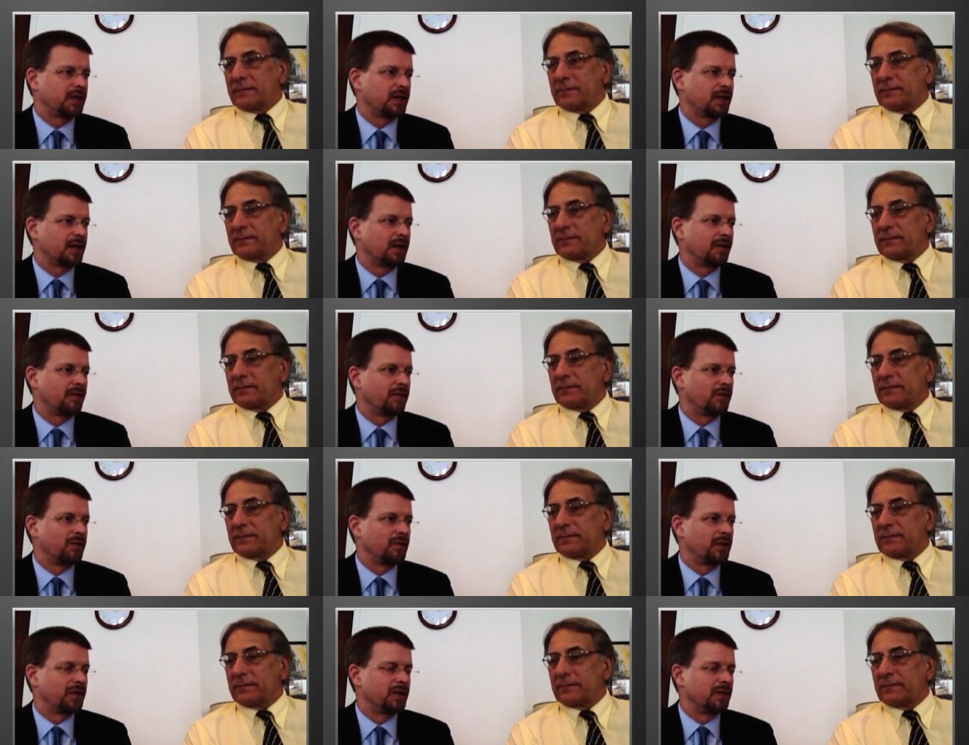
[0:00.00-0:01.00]
Speaker 1: uh,
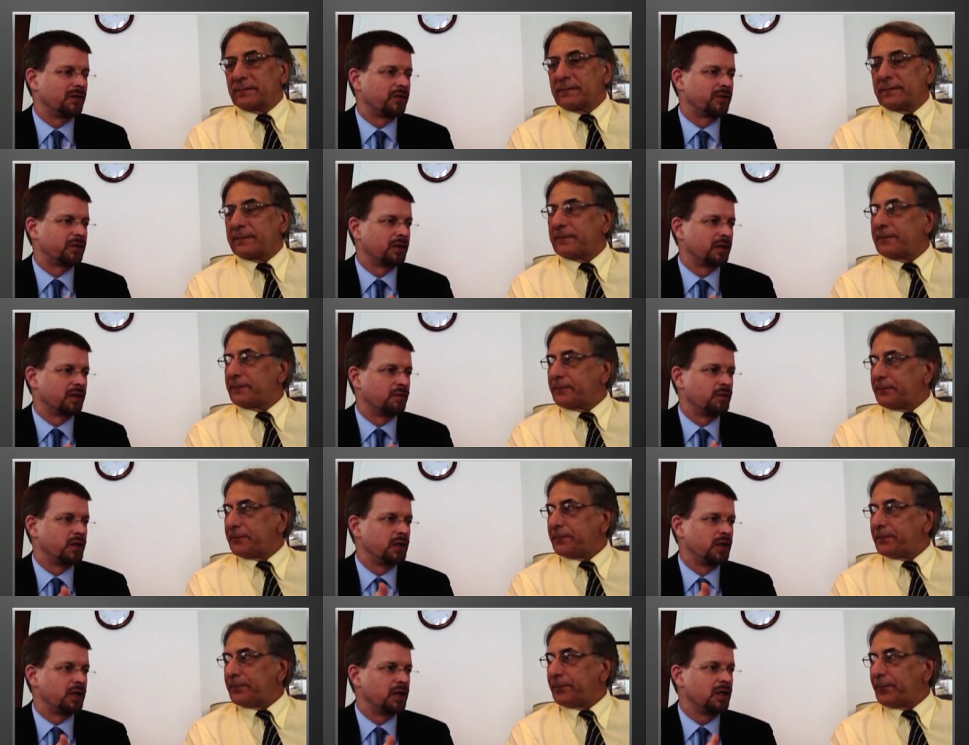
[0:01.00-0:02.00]
is going to
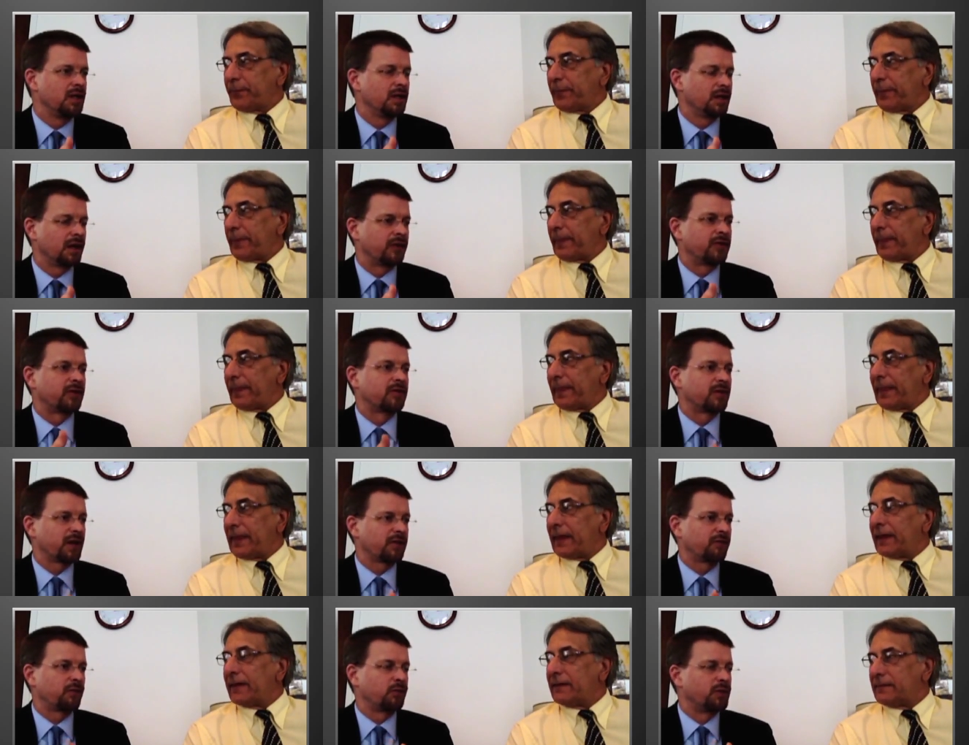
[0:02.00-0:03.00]
be uh,
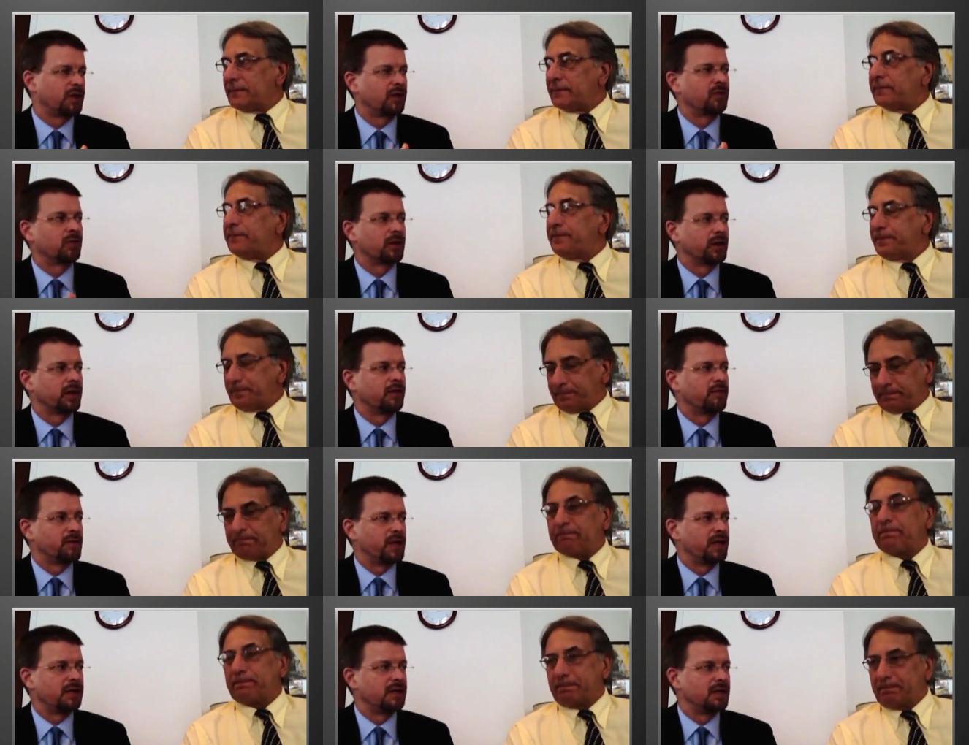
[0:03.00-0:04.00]
successful because we're going to have
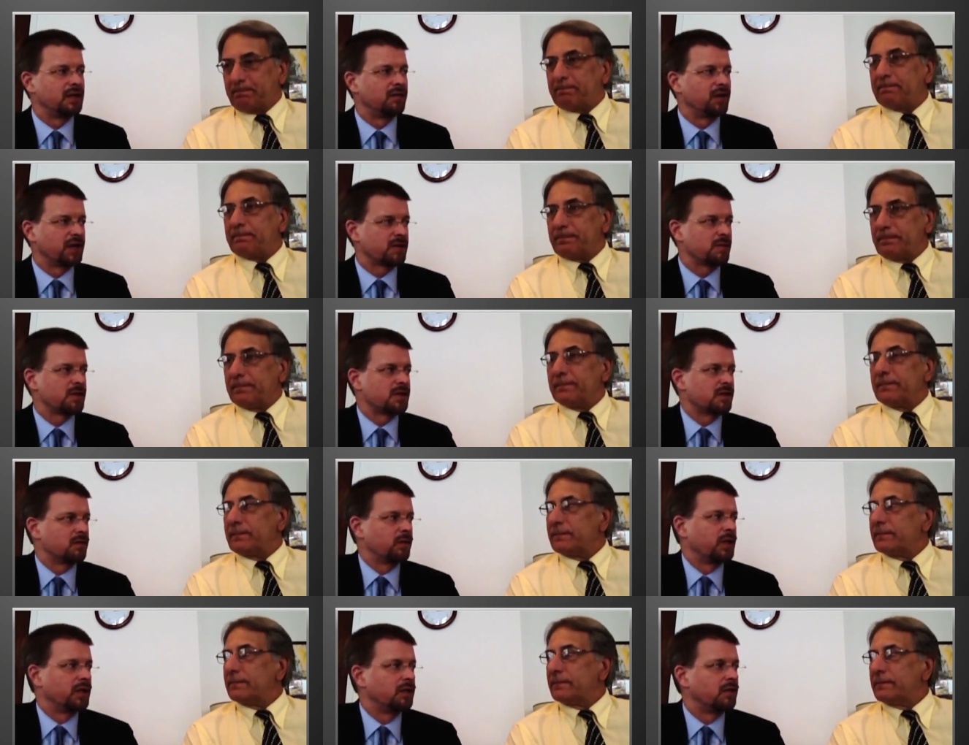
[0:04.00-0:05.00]
made the investments
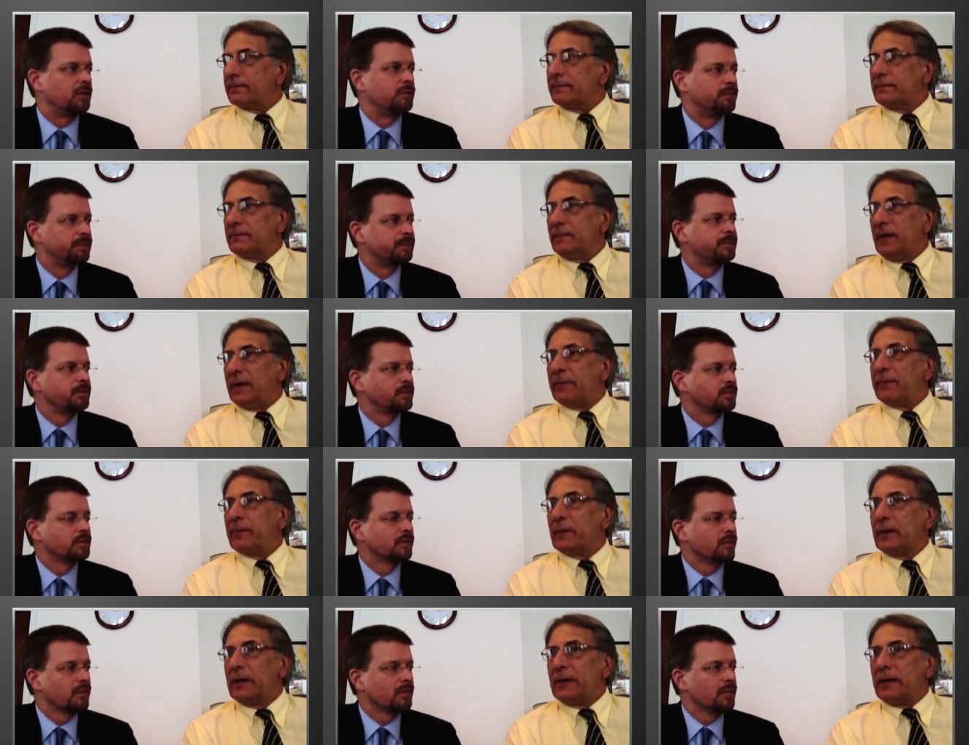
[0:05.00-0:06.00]
that we need to.
Speaker 2: Yeah.
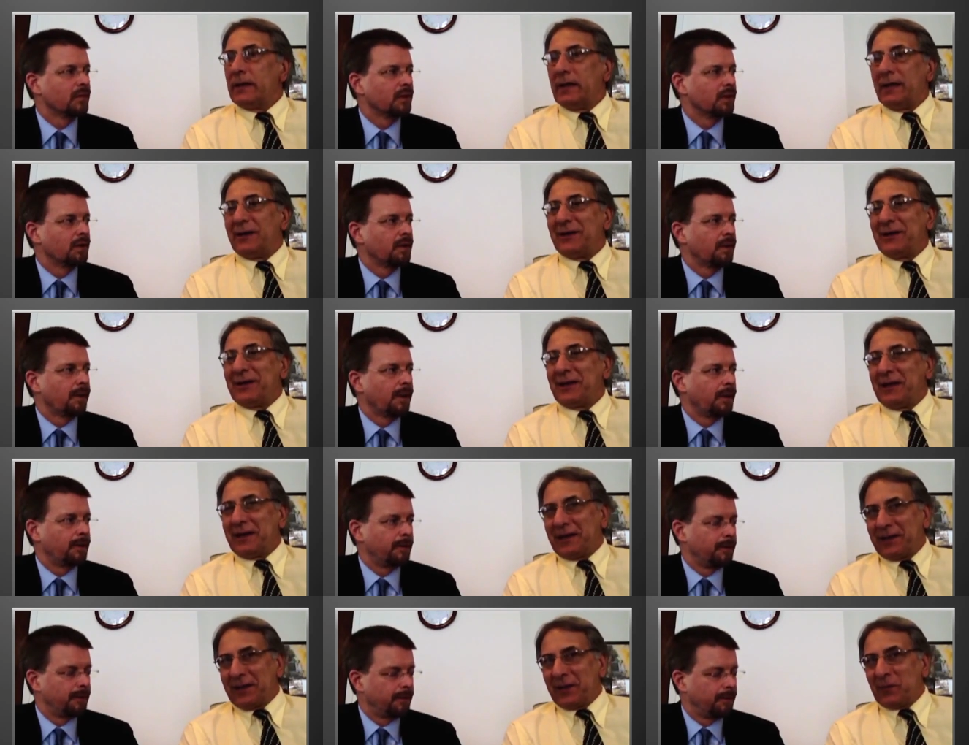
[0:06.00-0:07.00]
Uh, and,
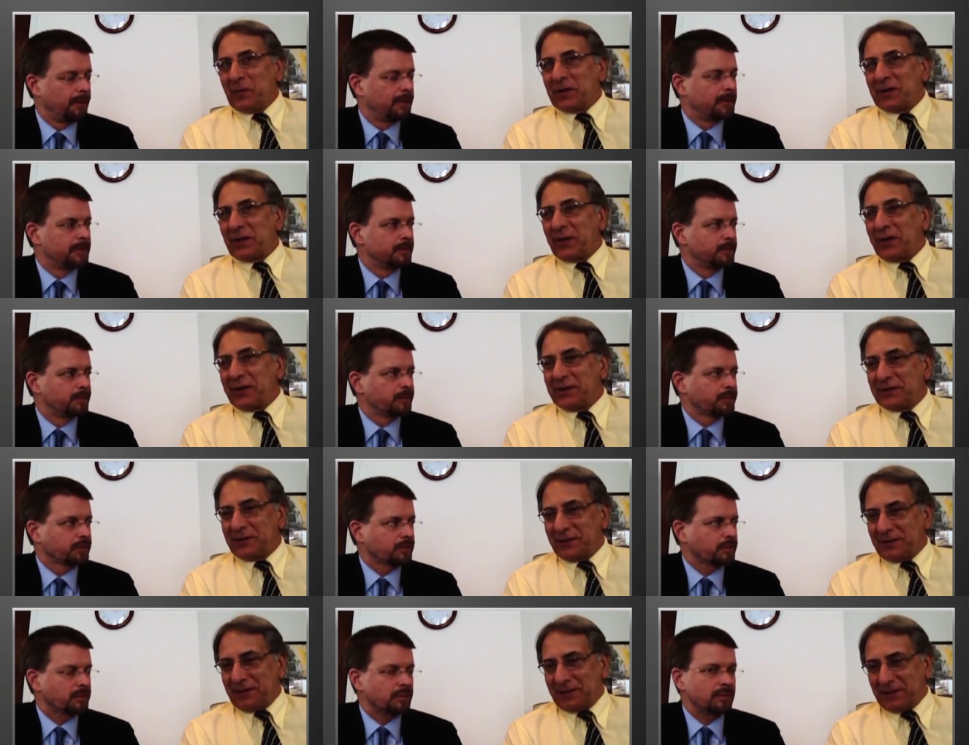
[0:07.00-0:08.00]
and, I think one of the things
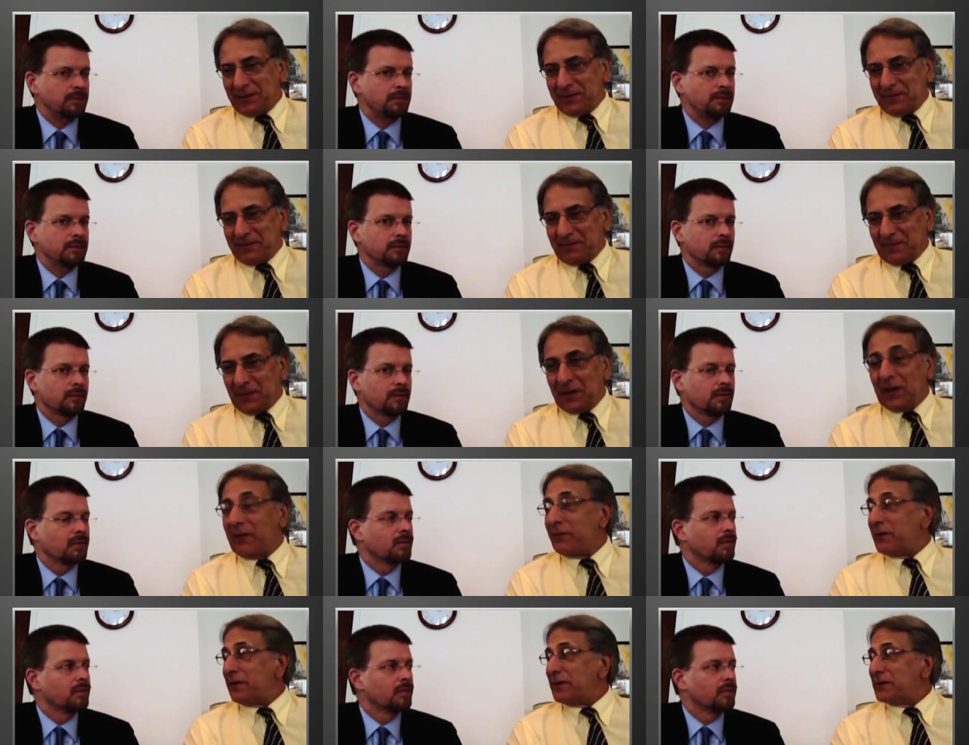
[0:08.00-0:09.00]
uh, the
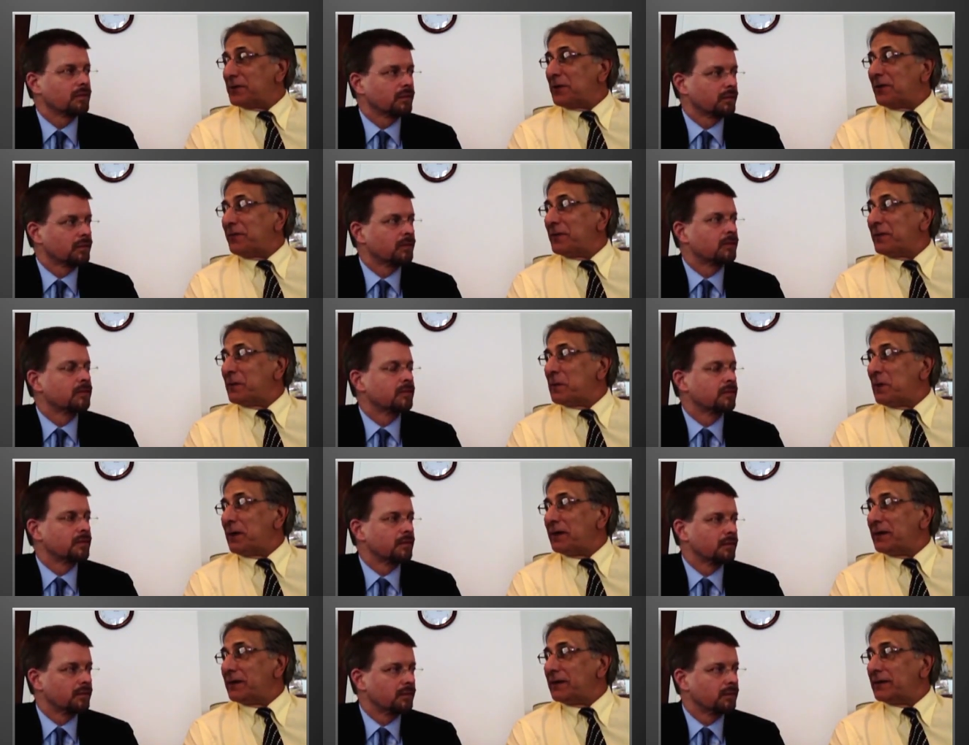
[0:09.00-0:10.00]
governor has often
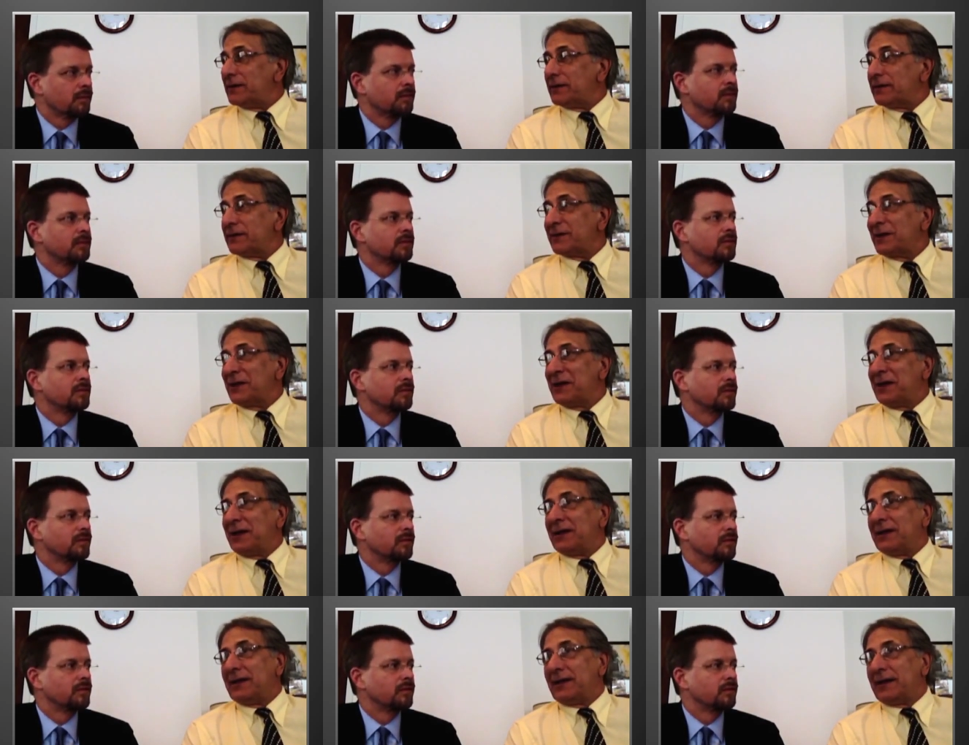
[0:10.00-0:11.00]
reminded us is,
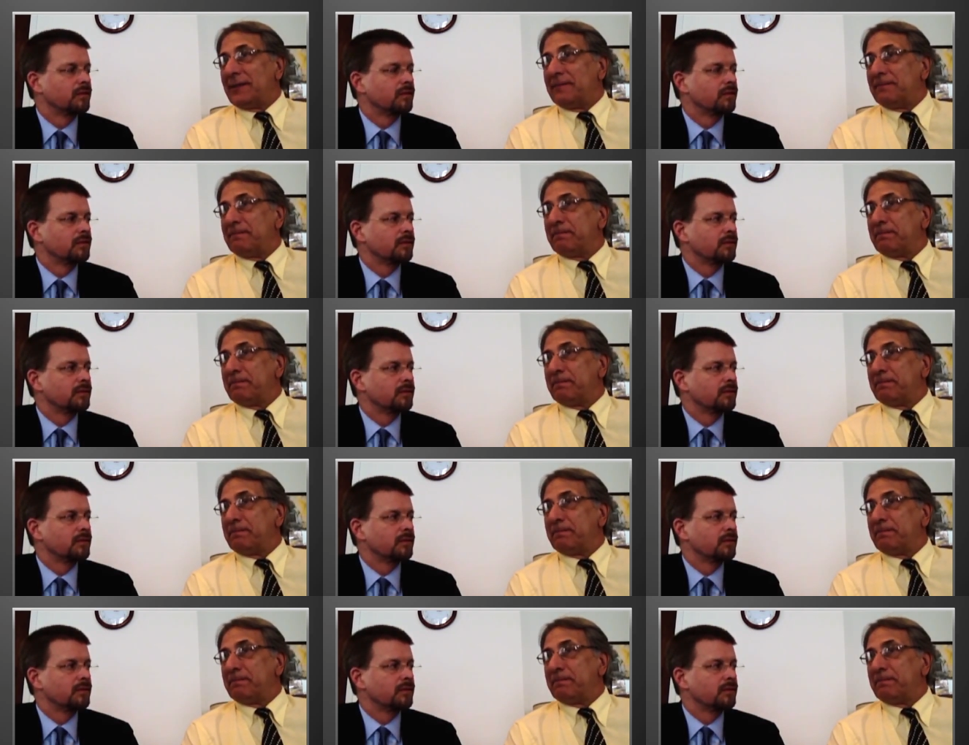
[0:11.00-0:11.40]
um,